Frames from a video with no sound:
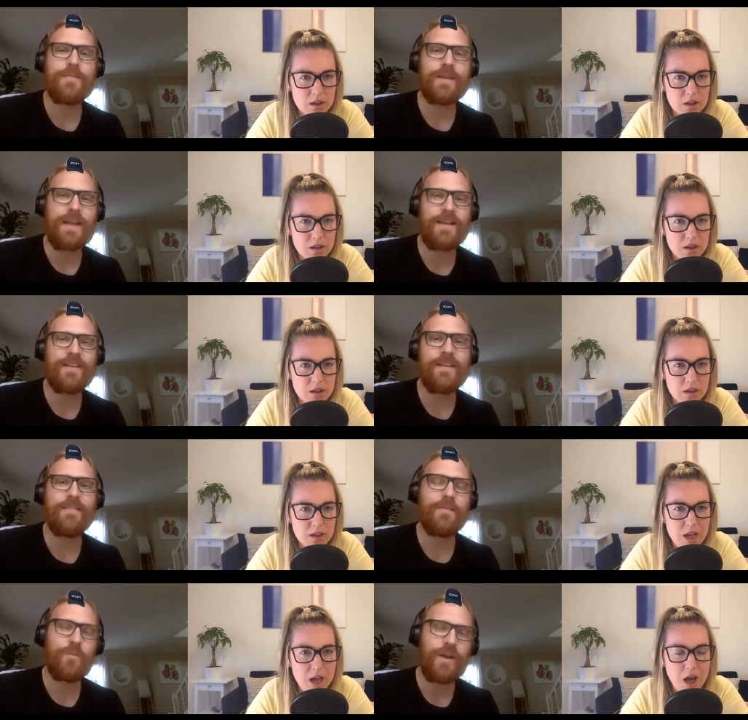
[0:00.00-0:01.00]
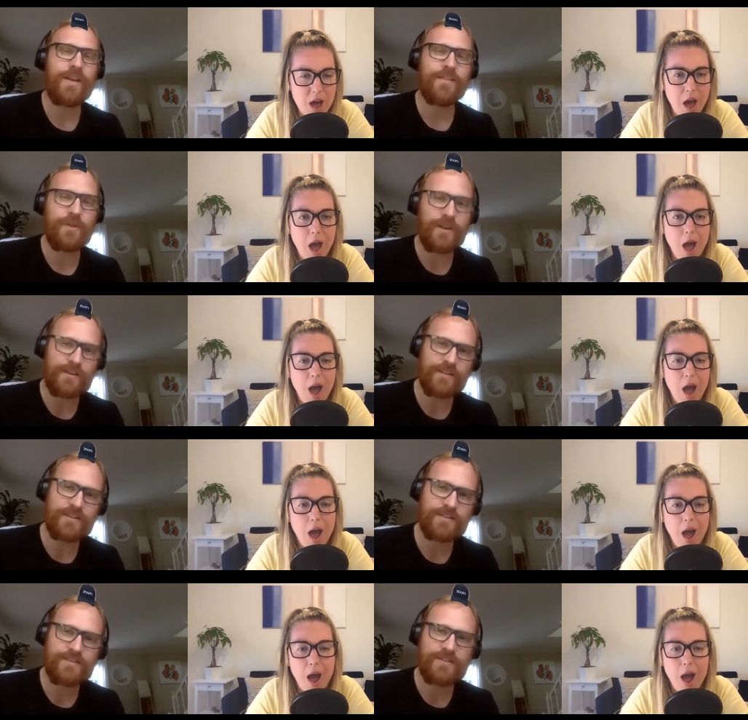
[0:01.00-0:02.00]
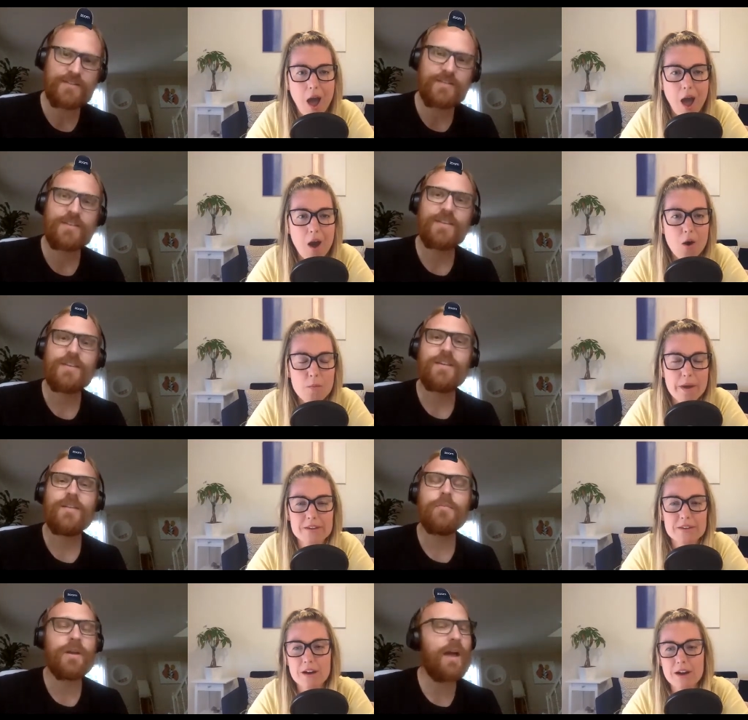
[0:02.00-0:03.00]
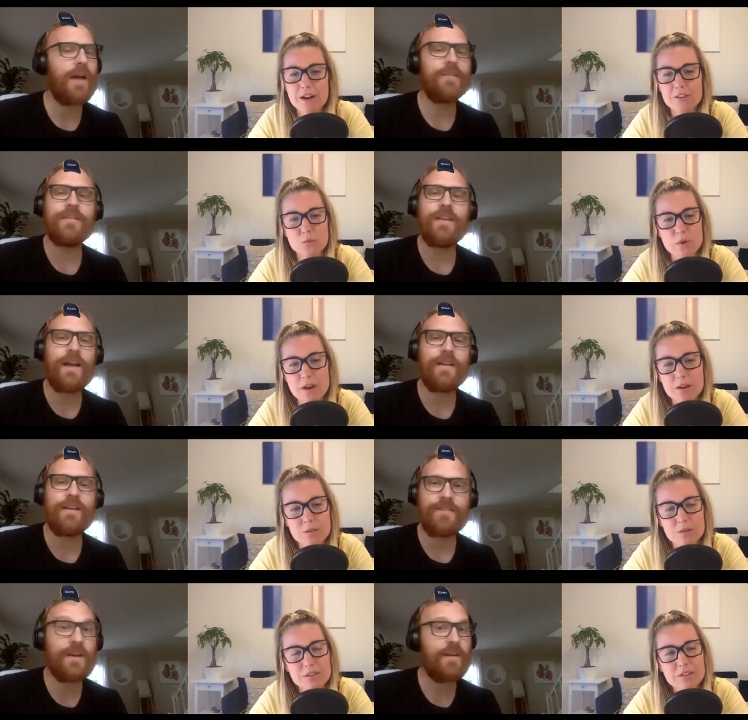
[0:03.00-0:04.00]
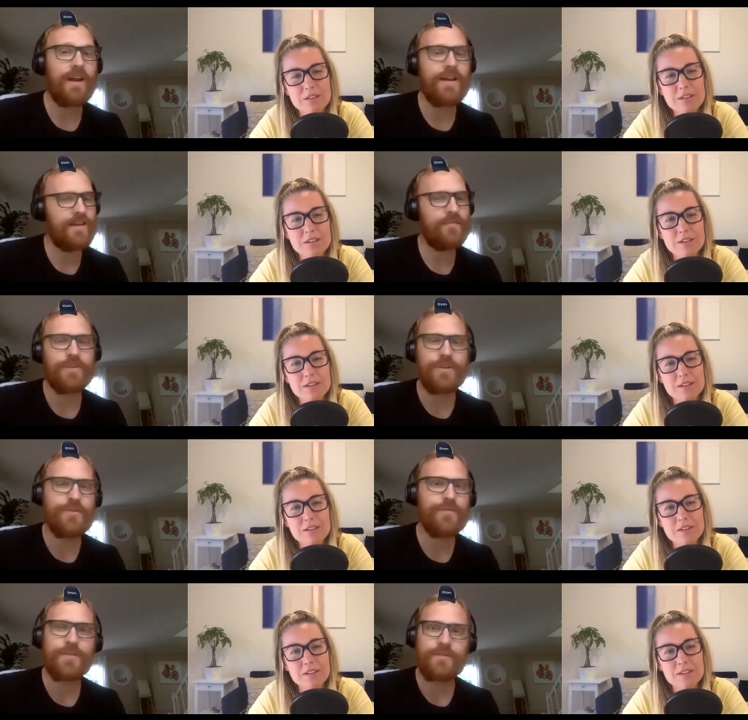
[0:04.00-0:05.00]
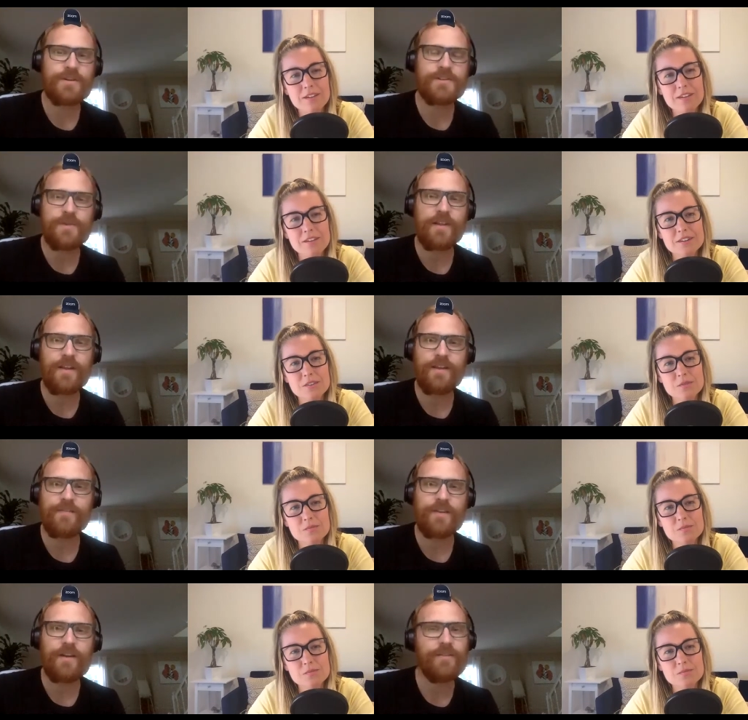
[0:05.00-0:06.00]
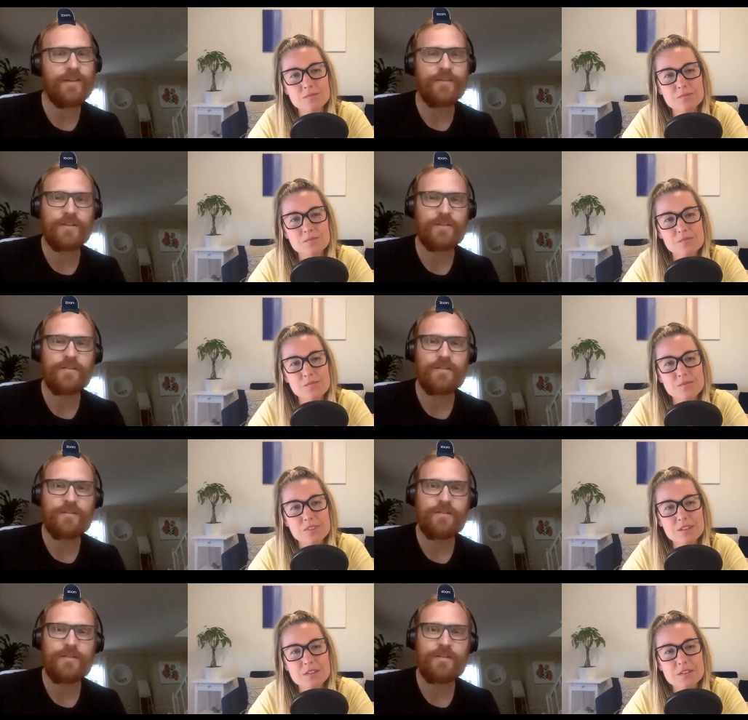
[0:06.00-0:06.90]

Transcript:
Speaker 1: up again and then wait on the waiting list. Oh my god! But I, I if I I can renew for the rest of my life and I'll never.